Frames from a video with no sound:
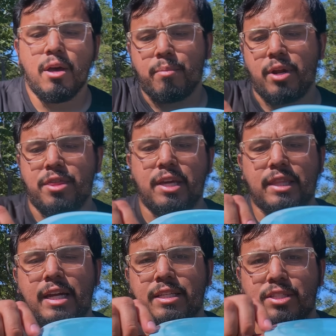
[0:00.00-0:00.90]
but I think
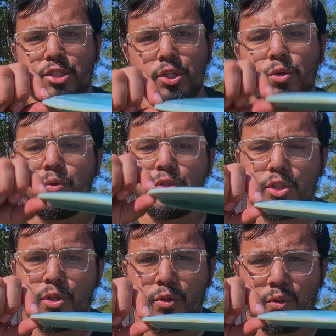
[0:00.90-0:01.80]
that is due
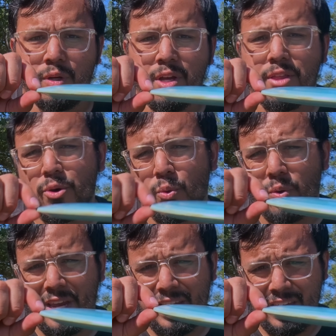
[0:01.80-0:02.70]
to the
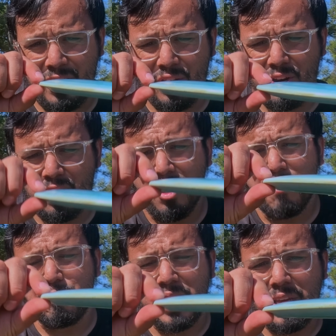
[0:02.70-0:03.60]
wing here
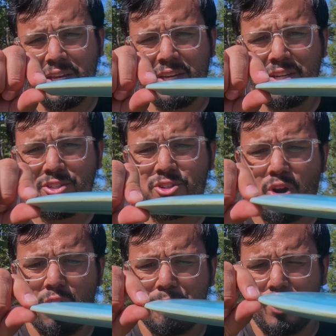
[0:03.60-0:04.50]
being
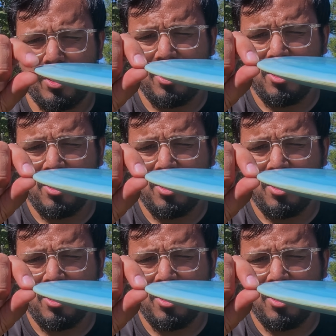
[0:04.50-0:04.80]
sharper